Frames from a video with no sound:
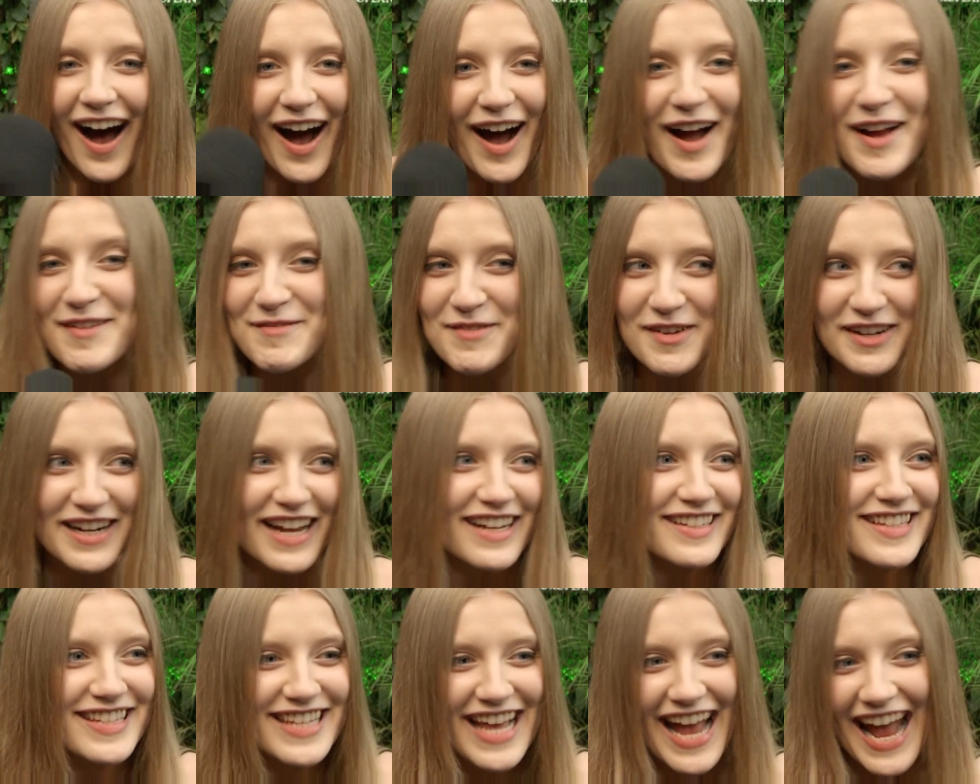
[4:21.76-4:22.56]
I'm not
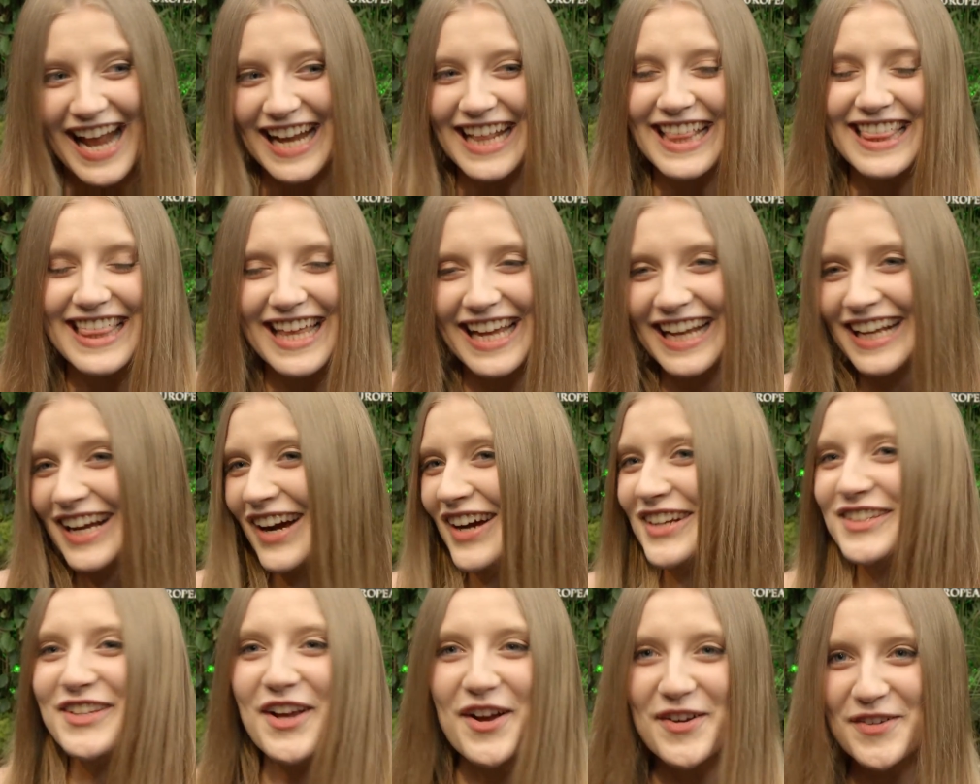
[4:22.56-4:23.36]
allowed to say anything.
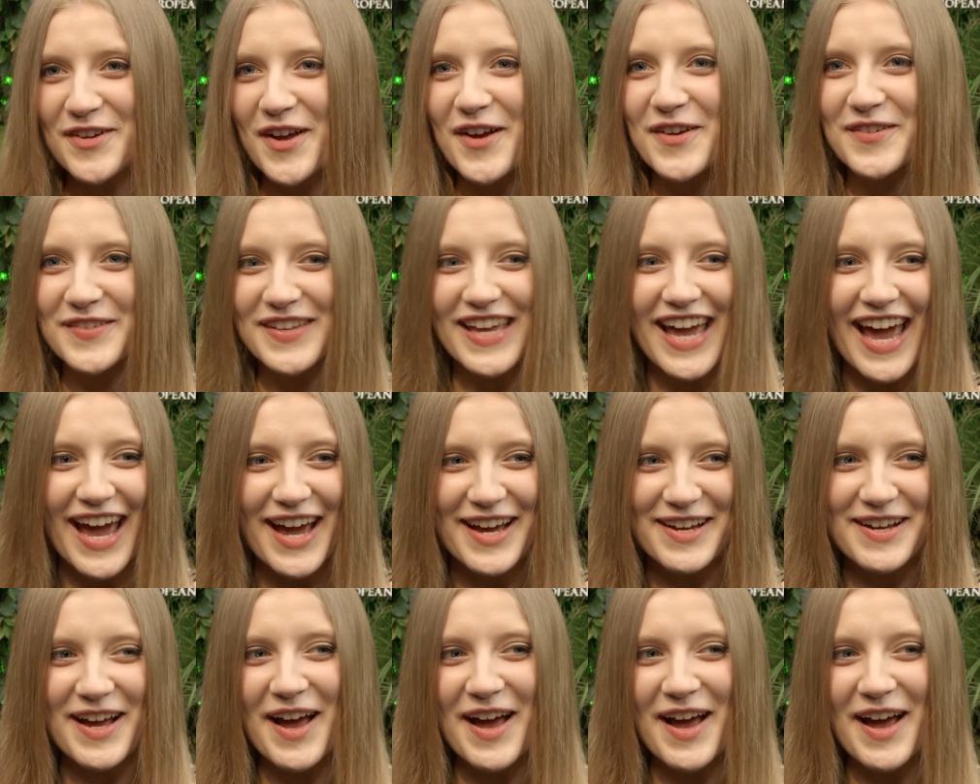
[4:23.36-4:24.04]
I don't know yet.